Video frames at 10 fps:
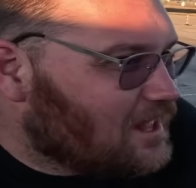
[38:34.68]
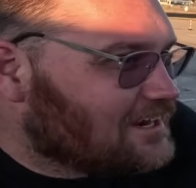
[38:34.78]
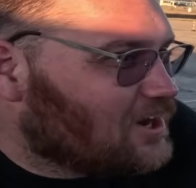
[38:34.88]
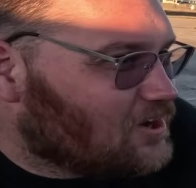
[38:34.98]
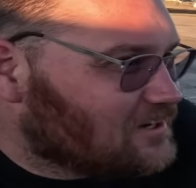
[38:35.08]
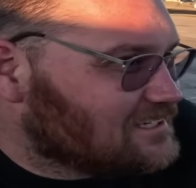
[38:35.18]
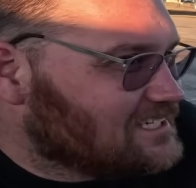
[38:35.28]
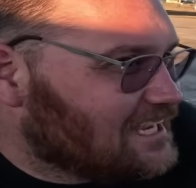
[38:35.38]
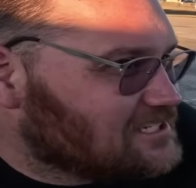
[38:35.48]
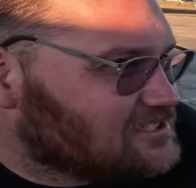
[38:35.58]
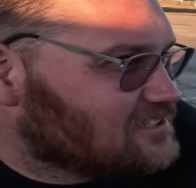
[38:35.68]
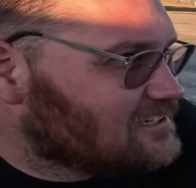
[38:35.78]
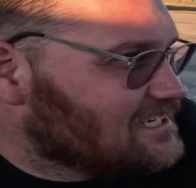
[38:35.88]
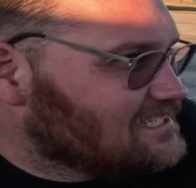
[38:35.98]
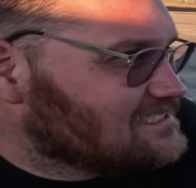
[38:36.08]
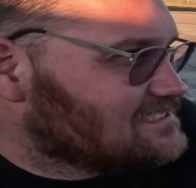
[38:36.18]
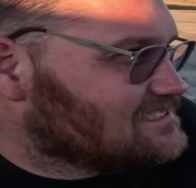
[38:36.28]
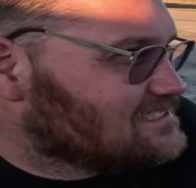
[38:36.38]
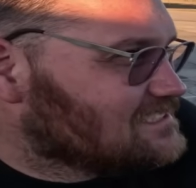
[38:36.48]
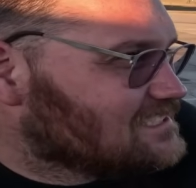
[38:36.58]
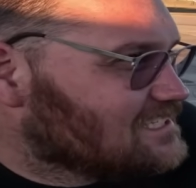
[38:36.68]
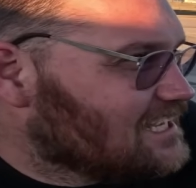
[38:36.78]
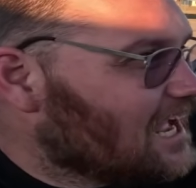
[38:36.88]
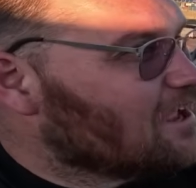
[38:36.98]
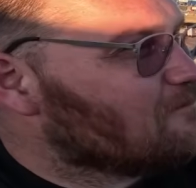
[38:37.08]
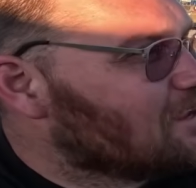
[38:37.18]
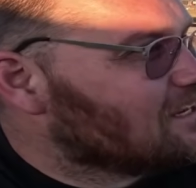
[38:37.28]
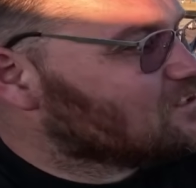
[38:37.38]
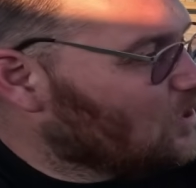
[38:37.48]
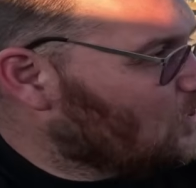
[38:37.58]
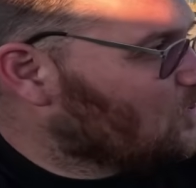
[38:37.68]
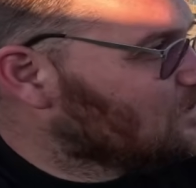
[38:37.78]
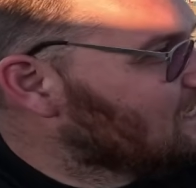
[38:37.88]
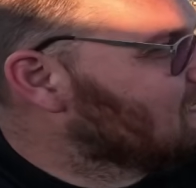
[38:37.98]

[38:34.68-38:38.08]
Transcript: block architecture is, I am being told,